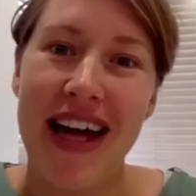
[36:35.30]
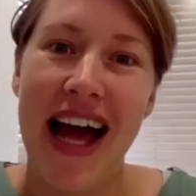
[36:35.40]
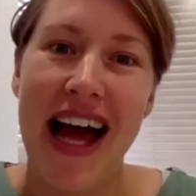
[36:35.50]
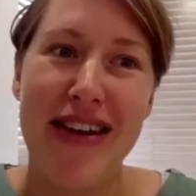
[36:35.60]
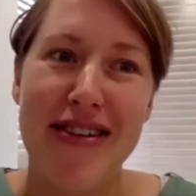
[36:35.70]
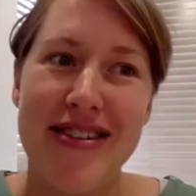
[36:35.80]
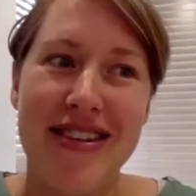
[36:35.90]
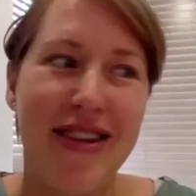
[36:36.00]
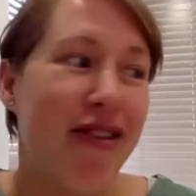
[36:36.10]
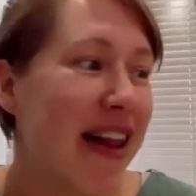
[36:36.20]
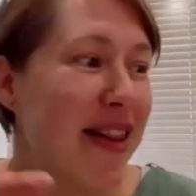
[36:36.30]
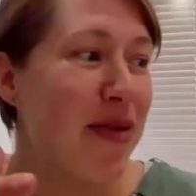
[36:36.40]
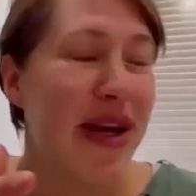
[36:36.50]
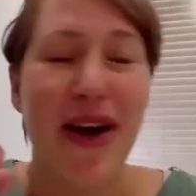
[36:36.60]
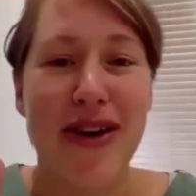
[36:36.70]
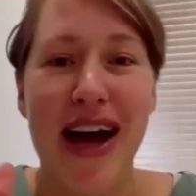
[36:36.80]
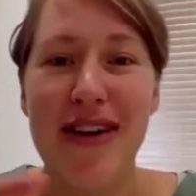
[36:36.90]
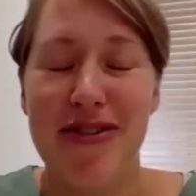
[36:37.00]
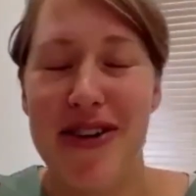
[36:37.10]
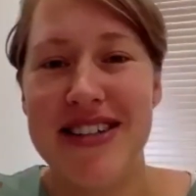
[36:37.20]
And the fact that we go
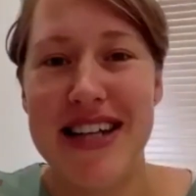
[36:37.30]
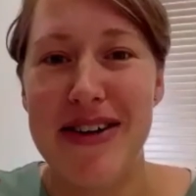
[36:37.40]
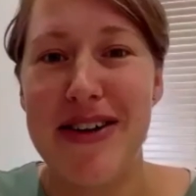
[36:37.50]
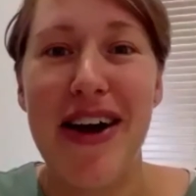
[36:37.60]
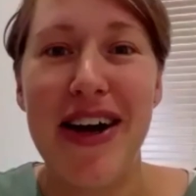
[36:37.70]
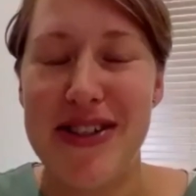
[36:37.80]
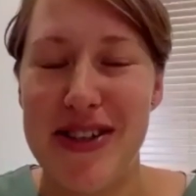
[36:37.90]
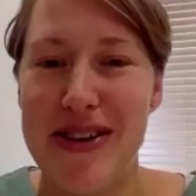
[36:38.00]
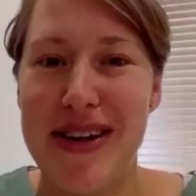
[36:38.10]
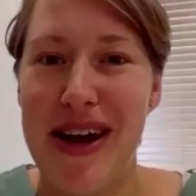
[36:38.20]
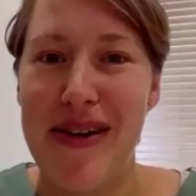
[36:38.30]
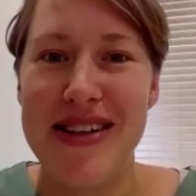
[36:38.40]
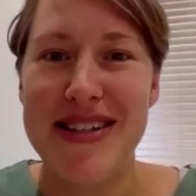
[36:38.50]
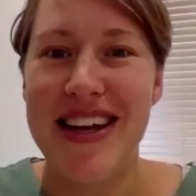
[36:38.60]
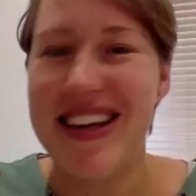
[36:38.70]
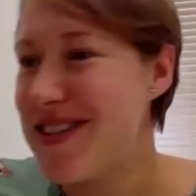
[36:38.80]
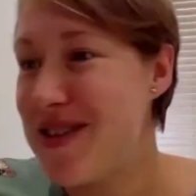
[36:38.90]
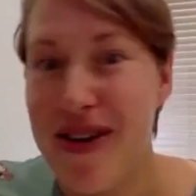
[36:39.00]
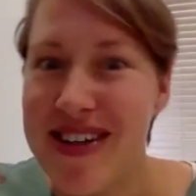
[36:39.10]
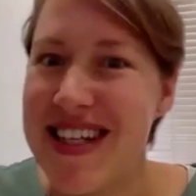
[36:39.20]
headfirst down an ice chute, you know, it's
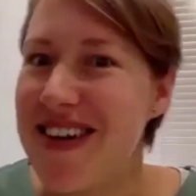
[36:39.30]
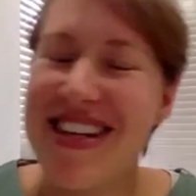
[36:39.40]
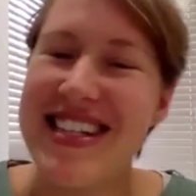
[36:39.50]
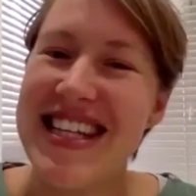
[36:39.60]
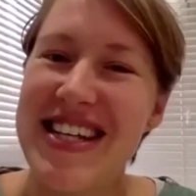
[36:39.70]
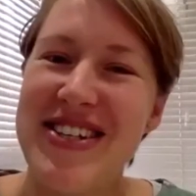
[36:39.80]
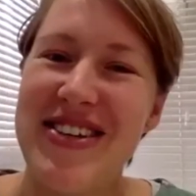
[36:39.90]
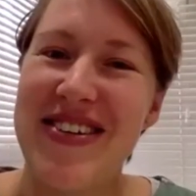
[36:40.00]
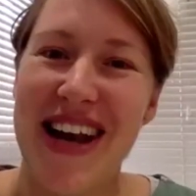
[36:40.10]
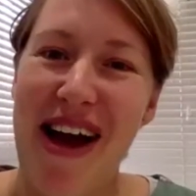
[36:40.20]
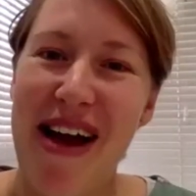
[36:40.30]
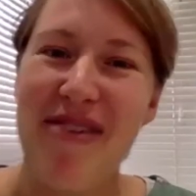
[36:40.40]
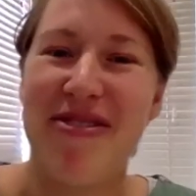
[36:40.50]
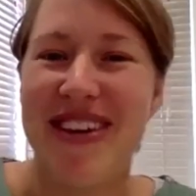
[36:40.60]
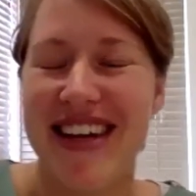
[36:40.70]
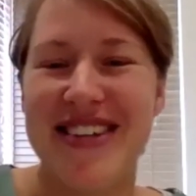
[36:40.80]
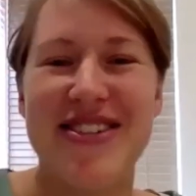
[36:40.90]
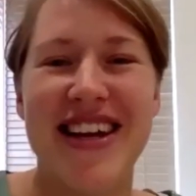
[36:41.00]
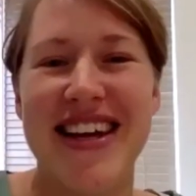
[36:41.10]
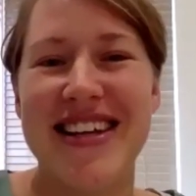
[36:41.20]
not a serious thing to do in life. It
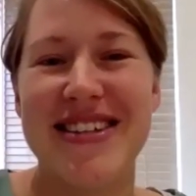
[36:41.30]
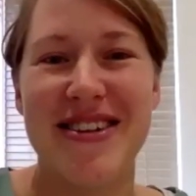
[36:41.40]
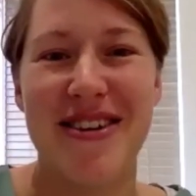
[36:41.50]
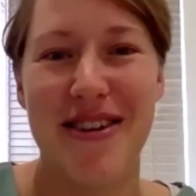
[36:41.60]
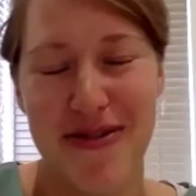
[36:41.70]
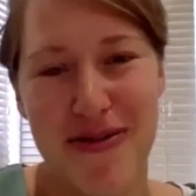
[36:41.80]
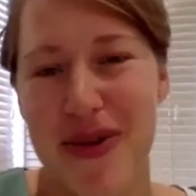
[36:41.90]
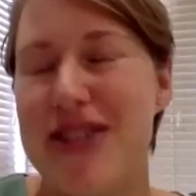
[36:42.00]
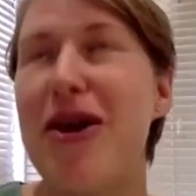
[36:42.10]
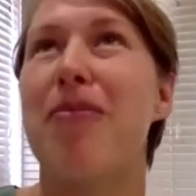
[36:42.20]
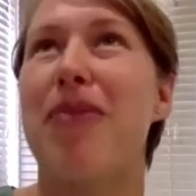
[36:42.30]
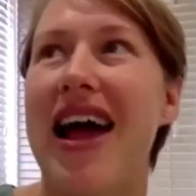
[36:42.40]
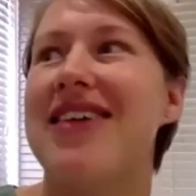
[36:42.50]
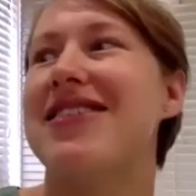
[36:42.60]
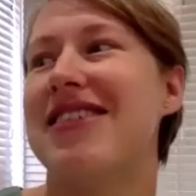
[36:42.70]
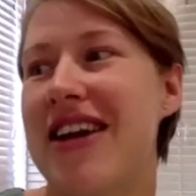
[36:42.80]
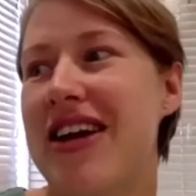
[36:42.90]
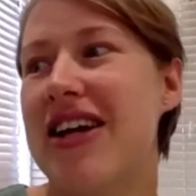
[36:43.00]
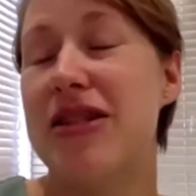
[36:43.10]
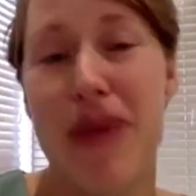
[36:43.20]
is. We're so blessed
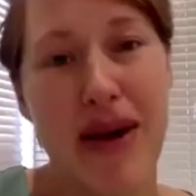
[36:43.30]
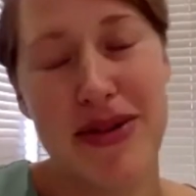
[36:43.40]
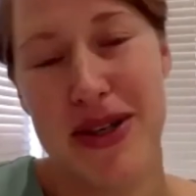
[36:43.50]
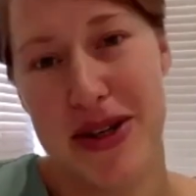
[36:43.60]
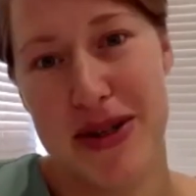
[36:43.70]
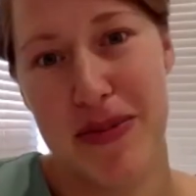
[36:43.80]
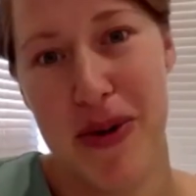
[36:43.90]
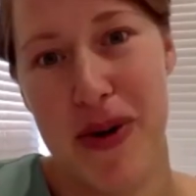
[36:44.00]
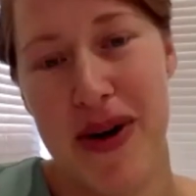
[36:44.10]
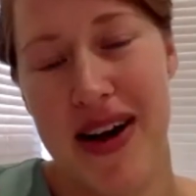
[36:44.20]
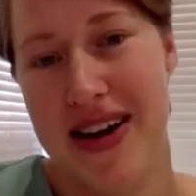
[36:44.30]
to be able to do sport,